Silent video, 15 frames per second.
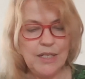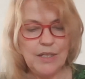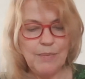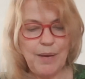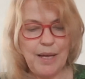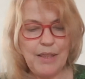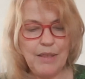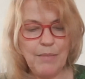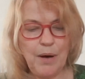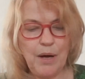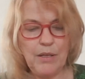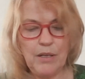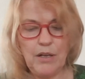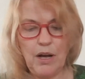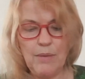to make them
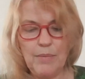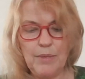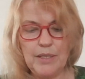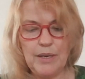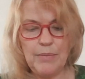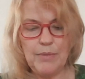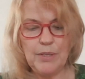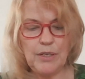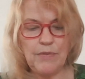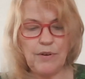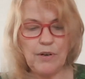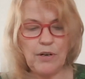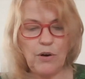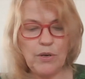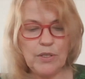on the common subject of
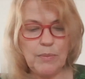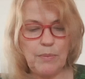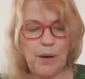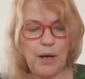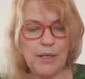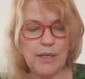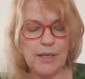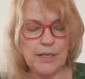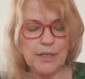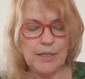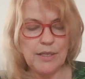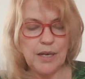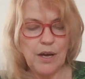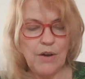our correspondence.